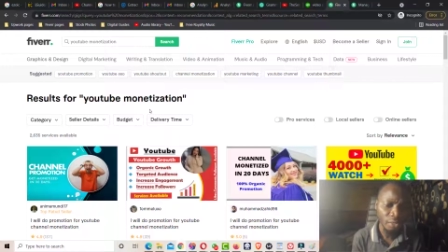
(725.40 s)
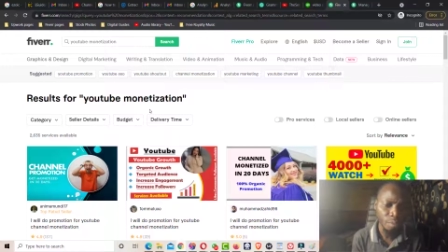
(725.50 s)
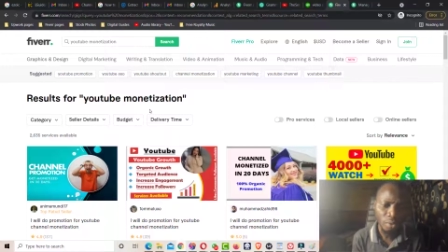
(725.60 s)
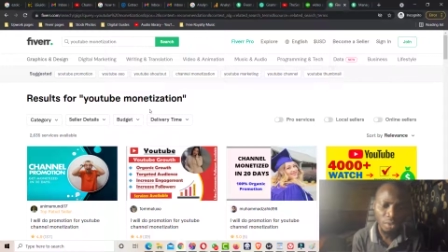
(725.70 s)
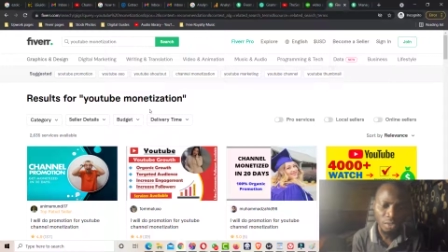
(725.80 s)

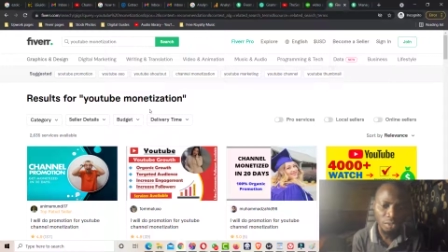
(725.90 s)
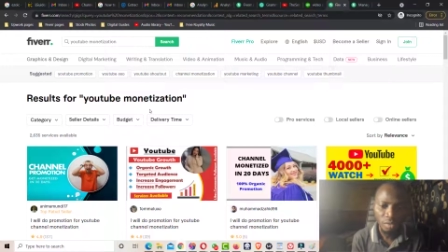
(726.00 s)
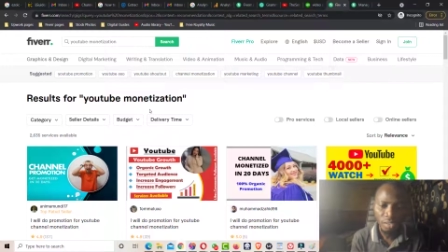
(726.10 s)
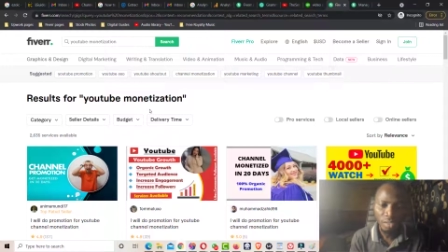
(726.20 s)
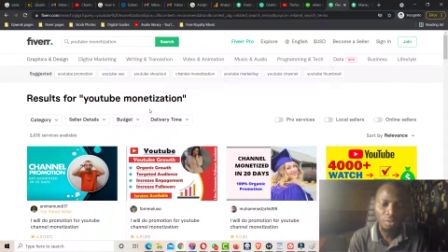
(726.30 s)
purchase your
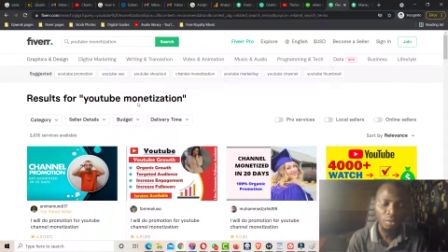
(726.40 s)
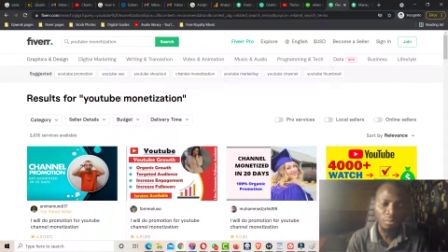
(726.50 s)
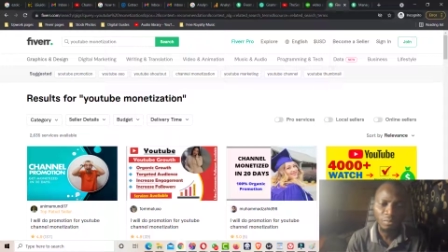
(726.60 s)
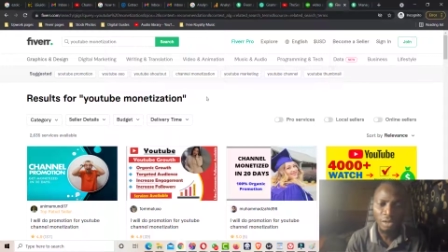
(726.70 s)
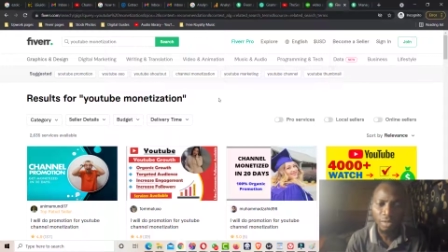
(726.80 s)
service on
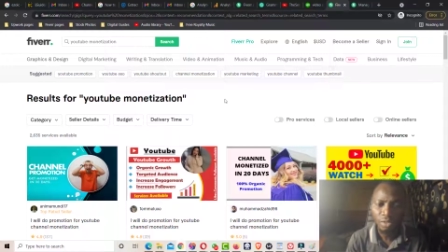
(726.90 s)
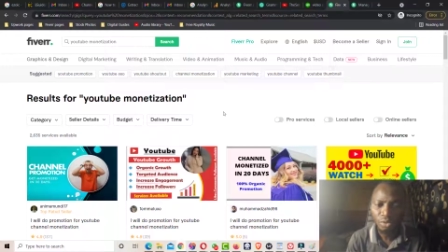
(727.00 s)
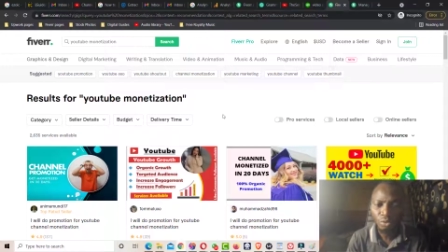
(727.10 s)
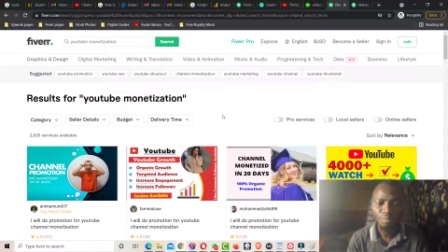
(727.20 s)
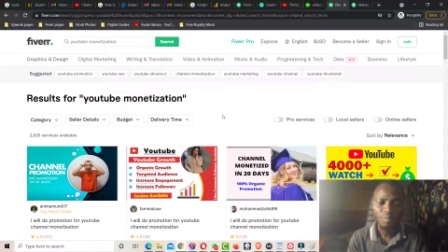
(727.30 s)
Fiverr. So
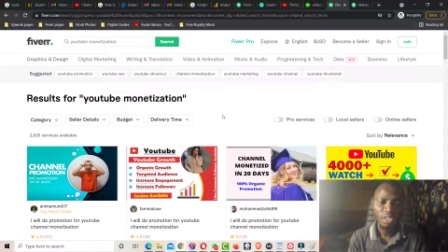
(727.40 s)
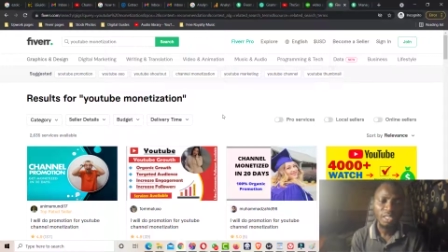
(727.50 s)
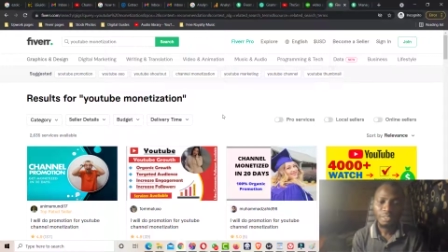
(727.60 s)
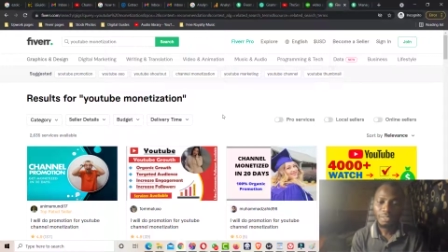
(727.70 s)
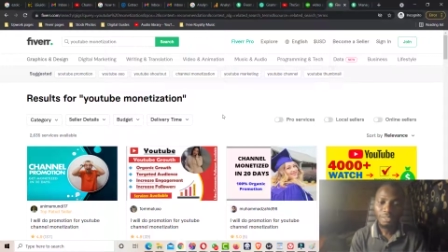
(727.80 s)

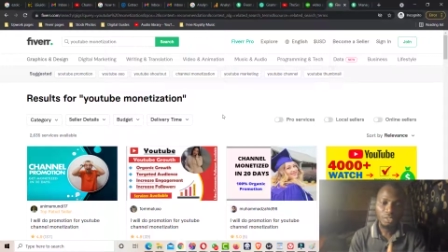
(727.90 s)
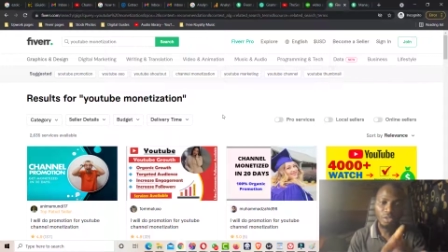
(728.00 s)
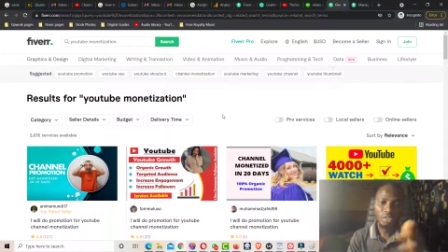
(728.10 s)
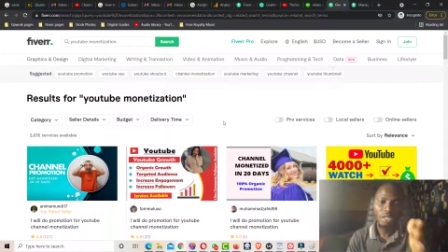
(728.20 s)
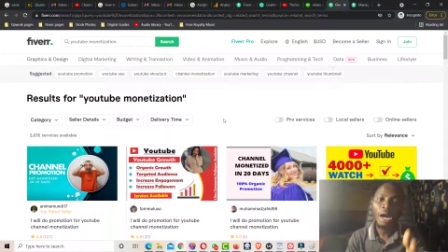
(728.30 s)
this is
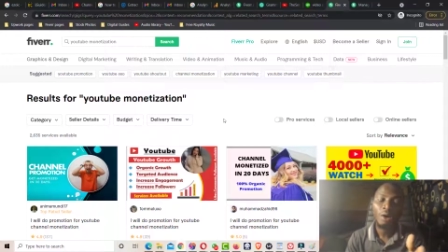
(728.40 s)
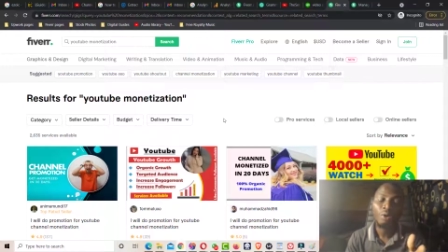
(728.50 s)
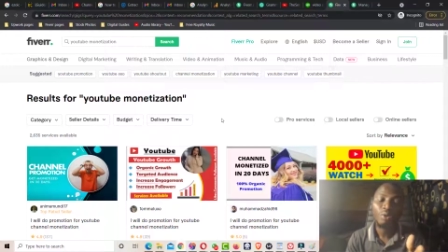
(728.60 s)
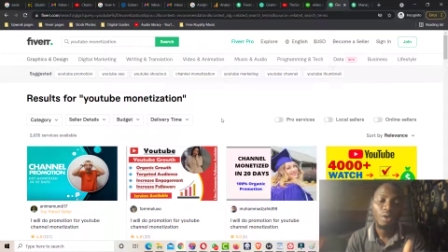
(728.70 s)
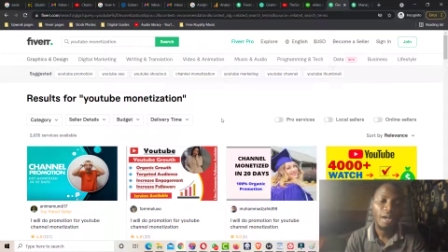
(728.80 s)
just how
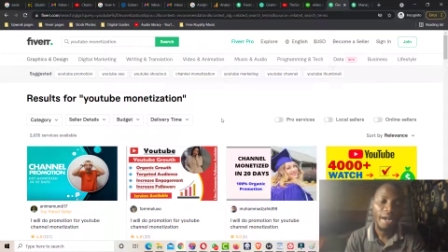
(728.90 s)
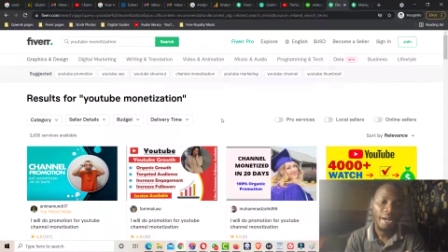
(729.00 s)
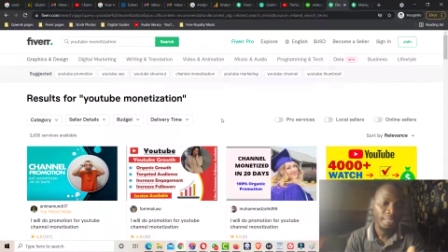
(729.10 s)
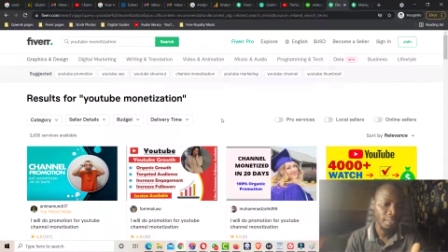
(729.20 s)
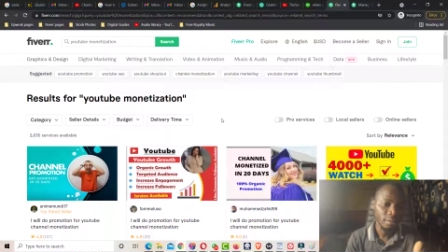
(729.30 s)

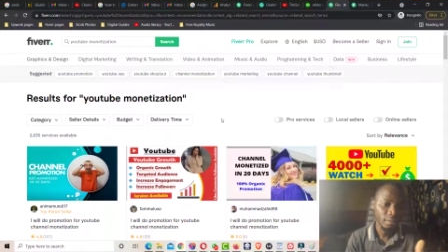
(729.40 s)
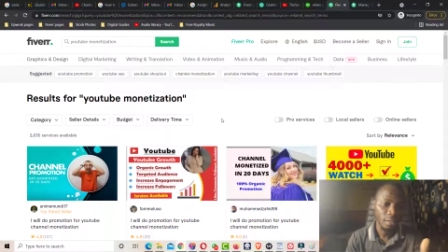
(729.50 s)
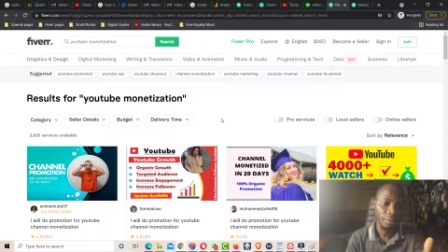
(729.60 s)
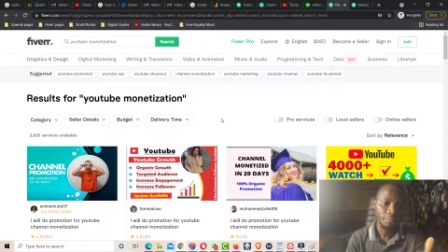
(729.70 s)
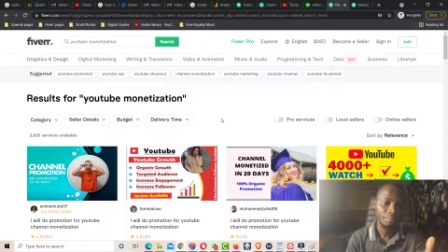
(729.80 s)
I
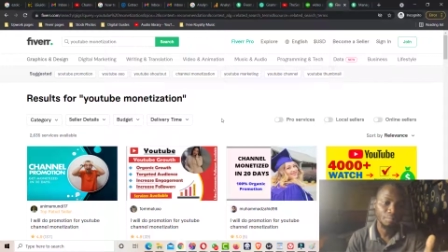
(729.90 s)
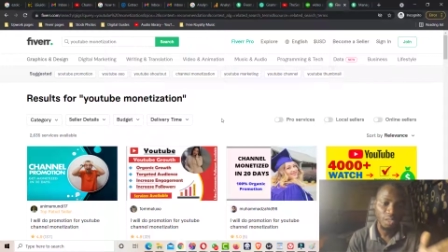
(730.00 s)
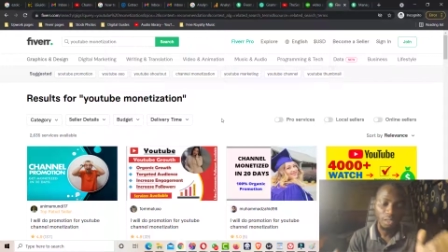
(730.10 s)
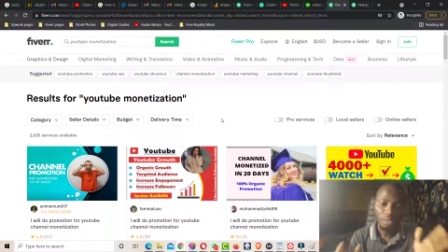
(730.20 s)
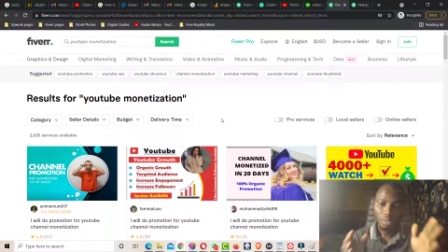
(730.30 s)

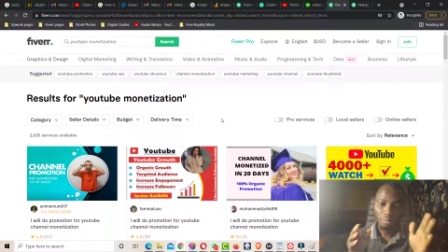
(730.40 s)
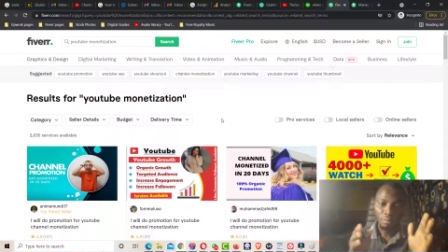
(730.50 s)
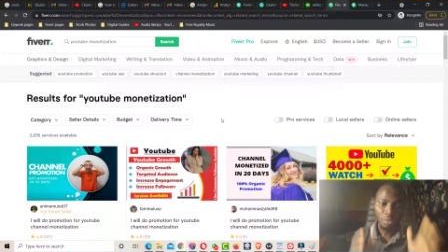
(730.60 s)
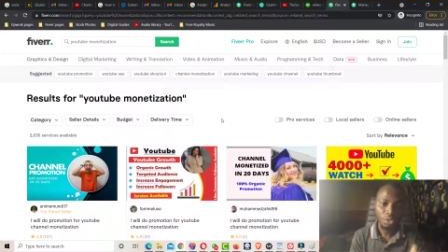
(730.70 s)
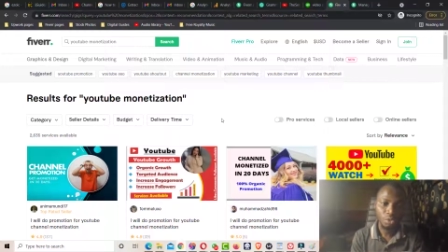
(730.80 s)

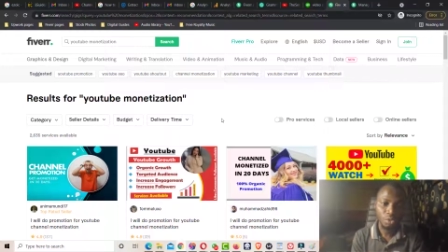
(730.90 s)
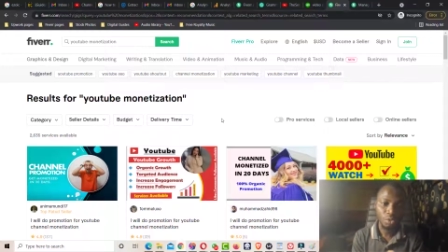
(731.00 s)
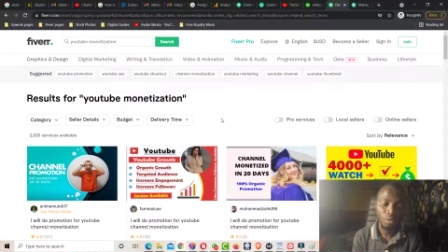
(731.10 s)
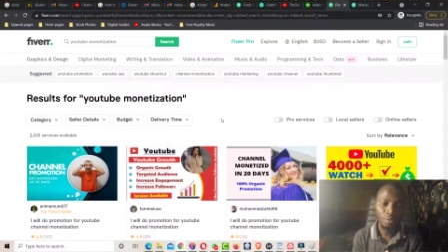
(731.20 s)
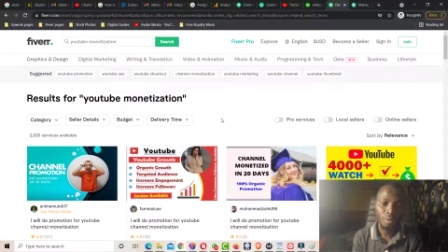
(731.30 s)
make use of